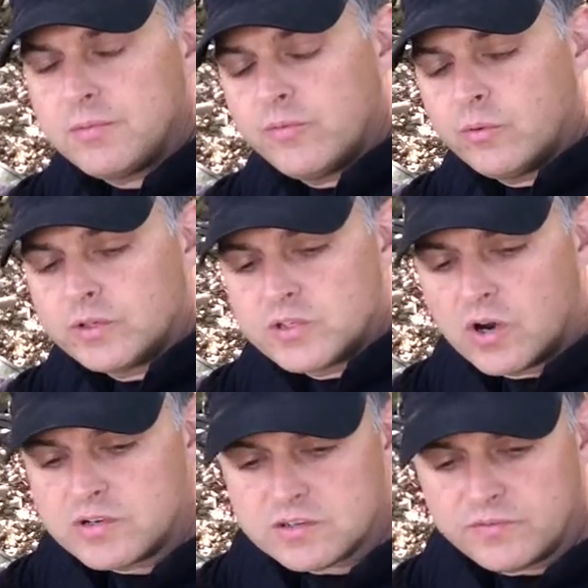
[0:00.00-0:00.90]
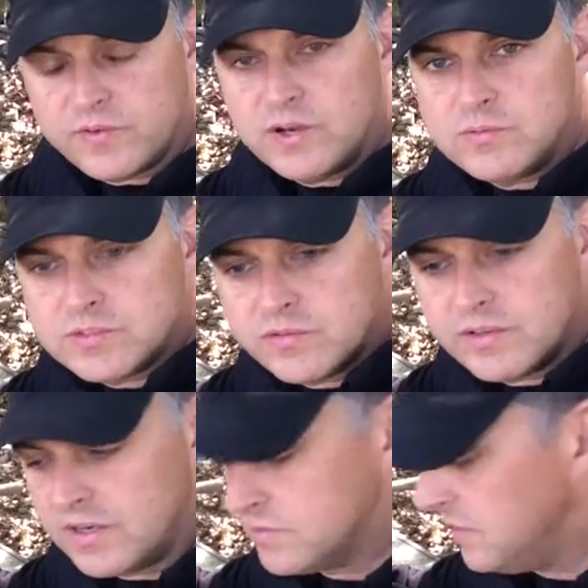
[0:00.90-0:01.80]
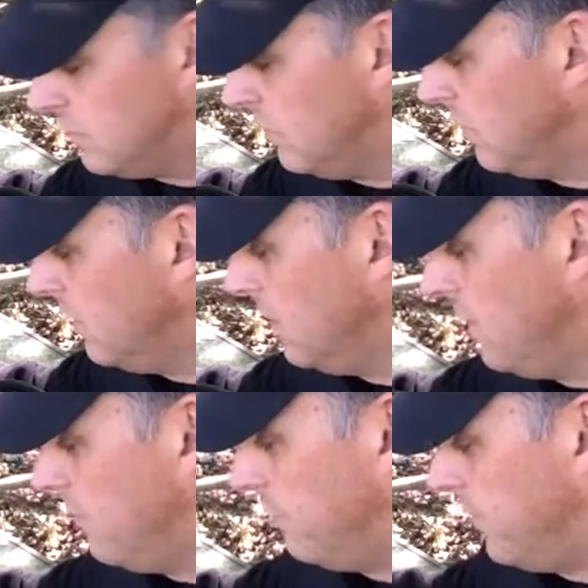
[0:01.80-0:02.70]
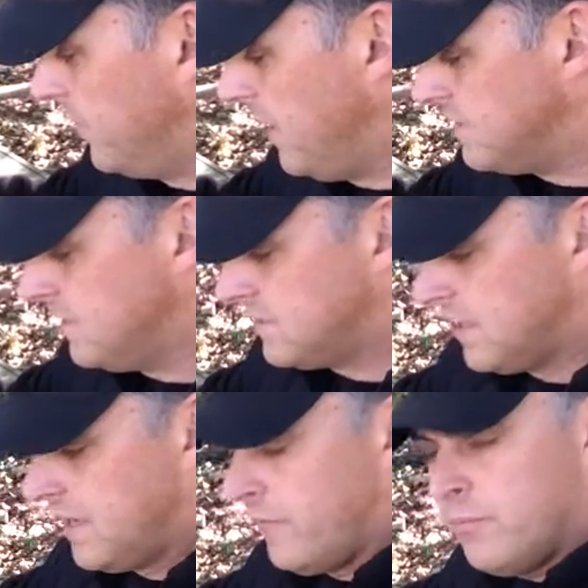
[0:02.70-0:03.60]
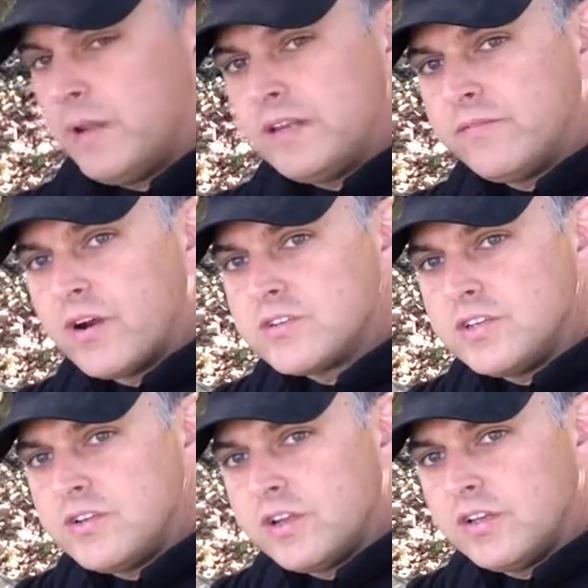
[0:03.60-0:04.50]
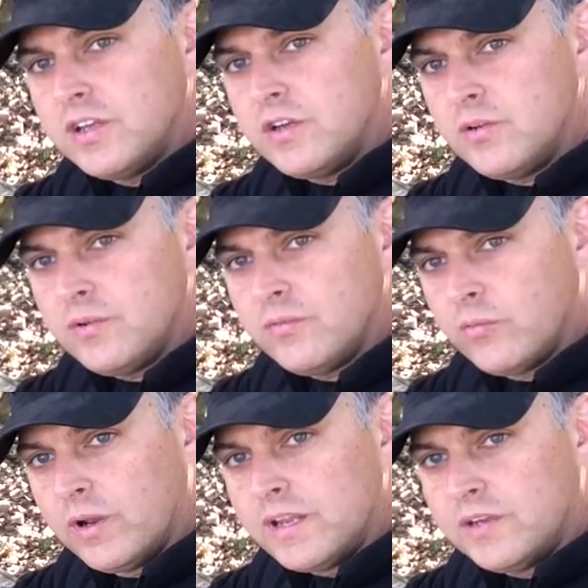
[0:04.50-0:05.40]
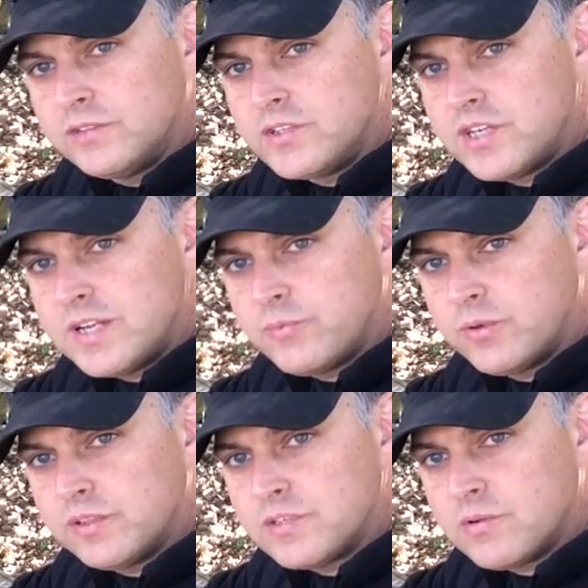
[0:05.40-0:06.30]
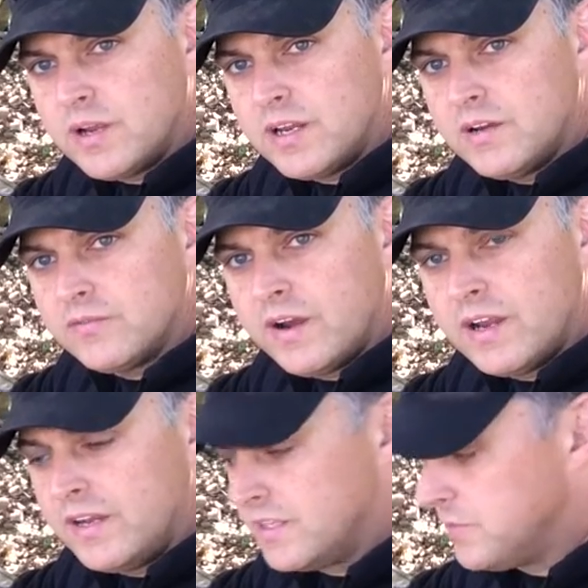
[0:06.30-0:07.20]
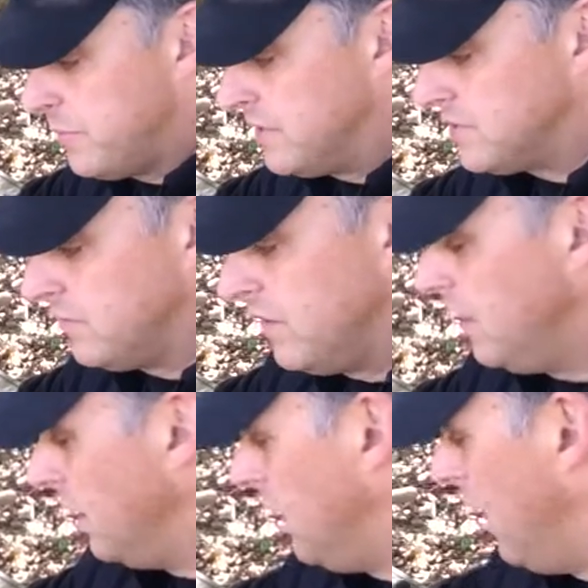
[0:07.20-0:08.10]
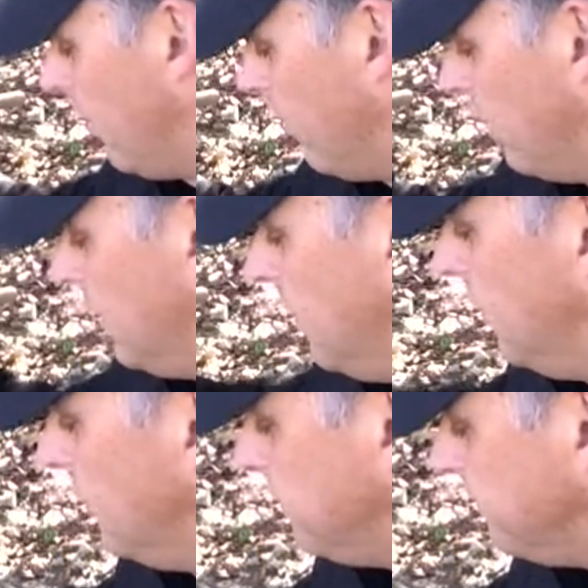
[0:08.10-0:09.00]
coming over wanting to charge their phones over there. So, but that's just a kind of a mini version you could do really on the cheap with this right here, very inexpensive. Now what I want to do